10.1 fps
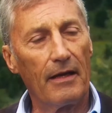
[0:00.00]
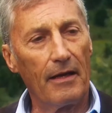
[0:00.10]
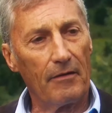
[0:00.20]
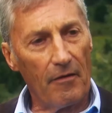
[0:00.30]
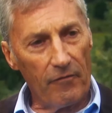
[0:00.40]

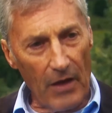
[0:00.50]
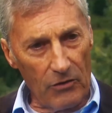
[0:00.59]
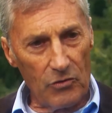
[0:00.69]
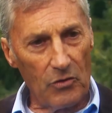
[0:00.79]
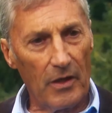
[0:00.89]
and
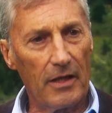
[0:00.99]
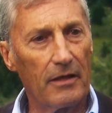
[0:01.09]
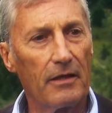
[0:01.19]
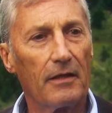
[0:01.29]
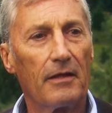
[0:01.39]

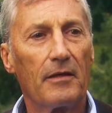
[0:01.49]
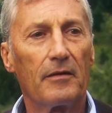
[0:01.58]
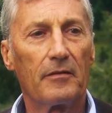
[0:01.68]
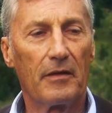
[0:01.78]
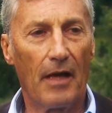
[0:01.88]
eventually
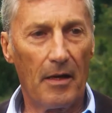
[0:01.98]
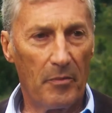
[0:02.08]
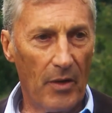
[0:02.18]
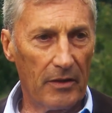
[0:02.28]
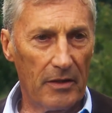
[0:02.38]
got a
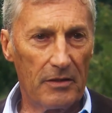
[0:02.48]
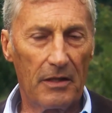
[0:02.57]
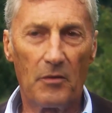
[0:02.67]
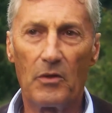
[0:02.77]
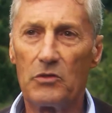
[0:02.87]

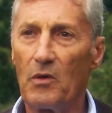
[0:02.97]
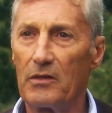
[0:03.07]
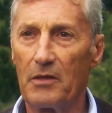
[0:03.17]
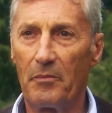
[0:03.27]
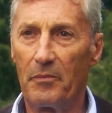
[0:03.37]
pregnancy, which
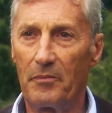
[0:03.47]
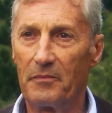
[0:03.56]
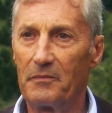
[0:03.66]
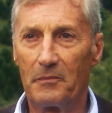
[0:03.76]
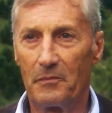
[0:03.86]
was a
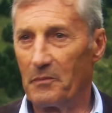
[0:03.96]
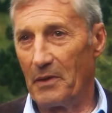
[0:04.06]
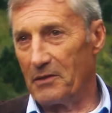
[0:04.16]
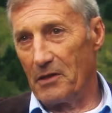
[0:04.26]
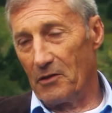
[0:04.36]

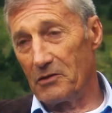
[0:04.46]
big deal.